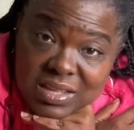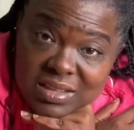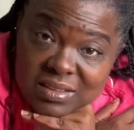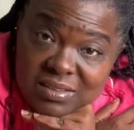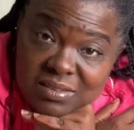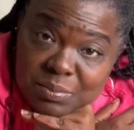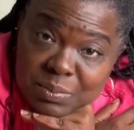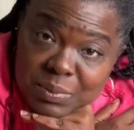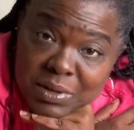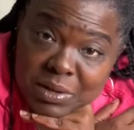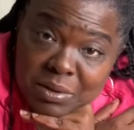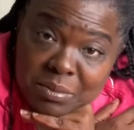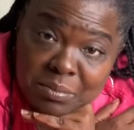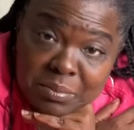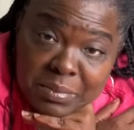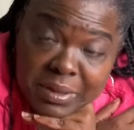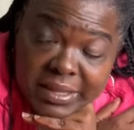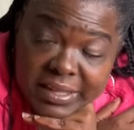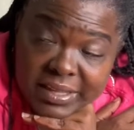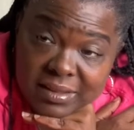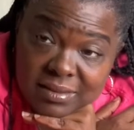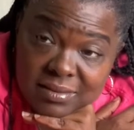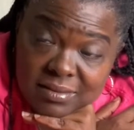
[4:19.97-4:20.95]
it's been
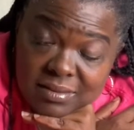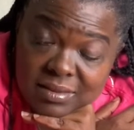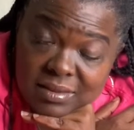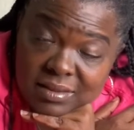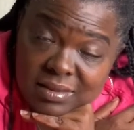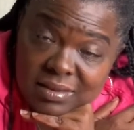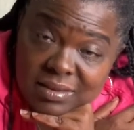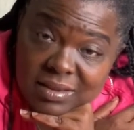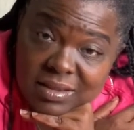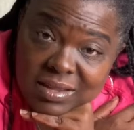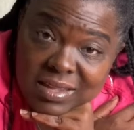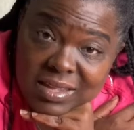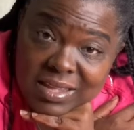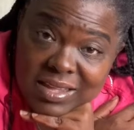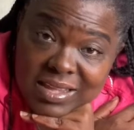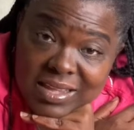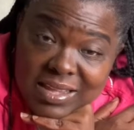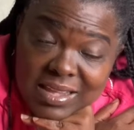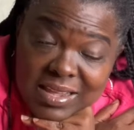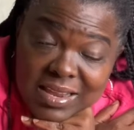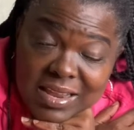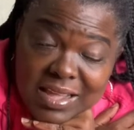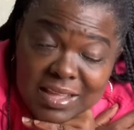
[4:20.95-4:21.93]
amazing.
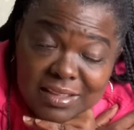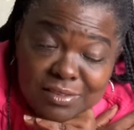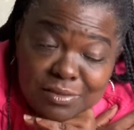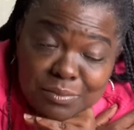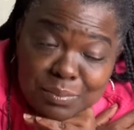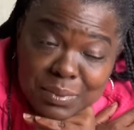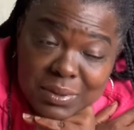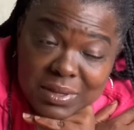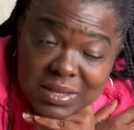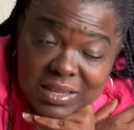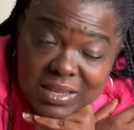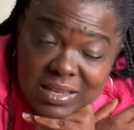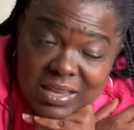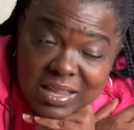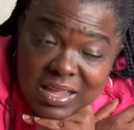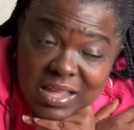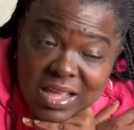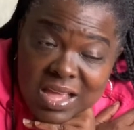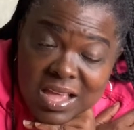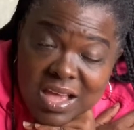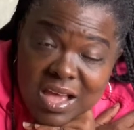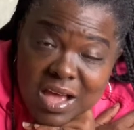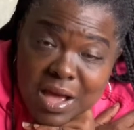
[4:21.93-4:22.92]
It has been
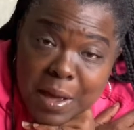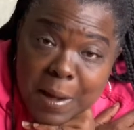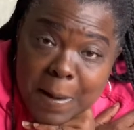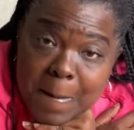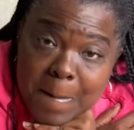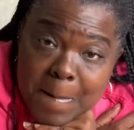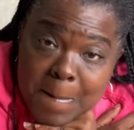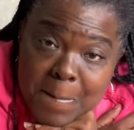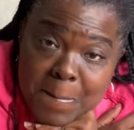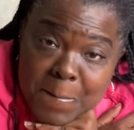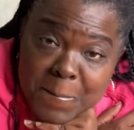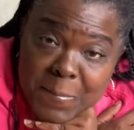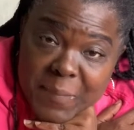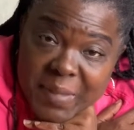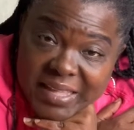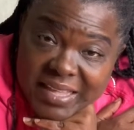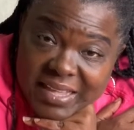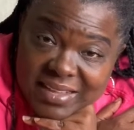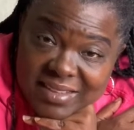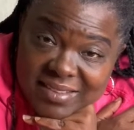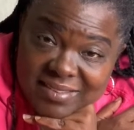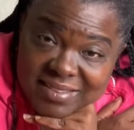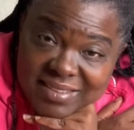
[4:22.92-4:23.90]

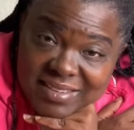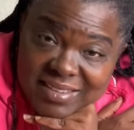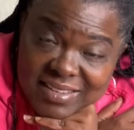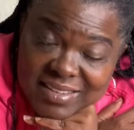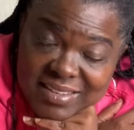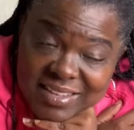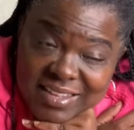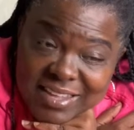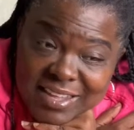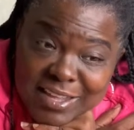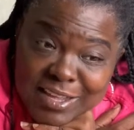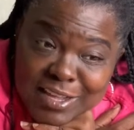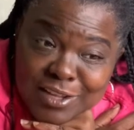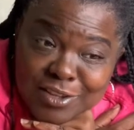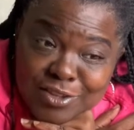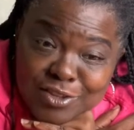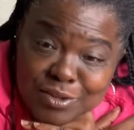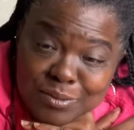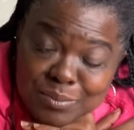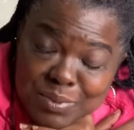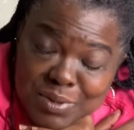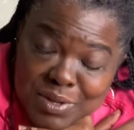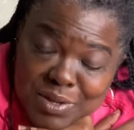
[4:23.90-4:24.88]
amazing
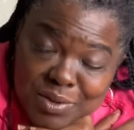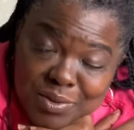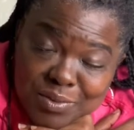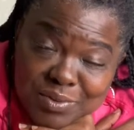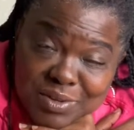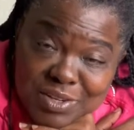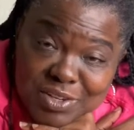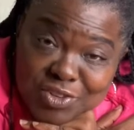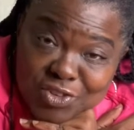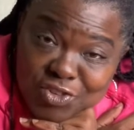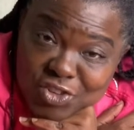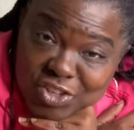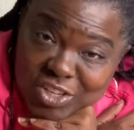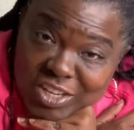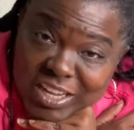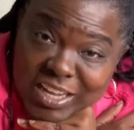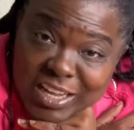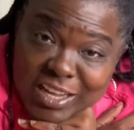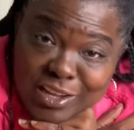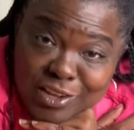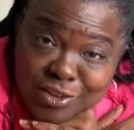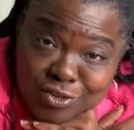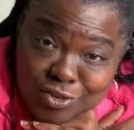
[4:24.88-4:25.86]
to be on this
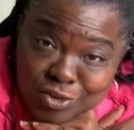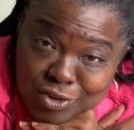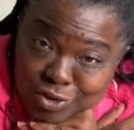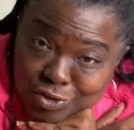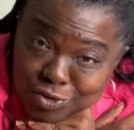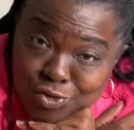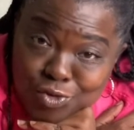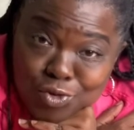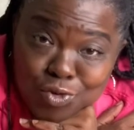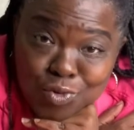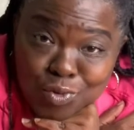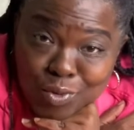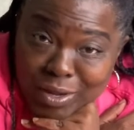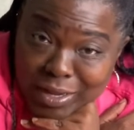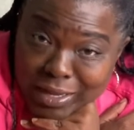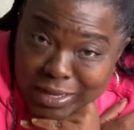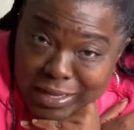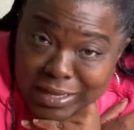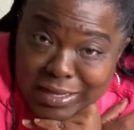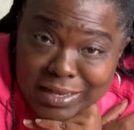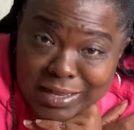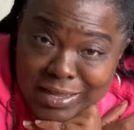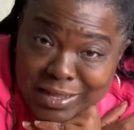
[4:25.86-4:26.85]
change
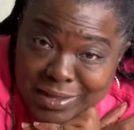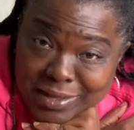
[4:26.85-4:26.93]
train.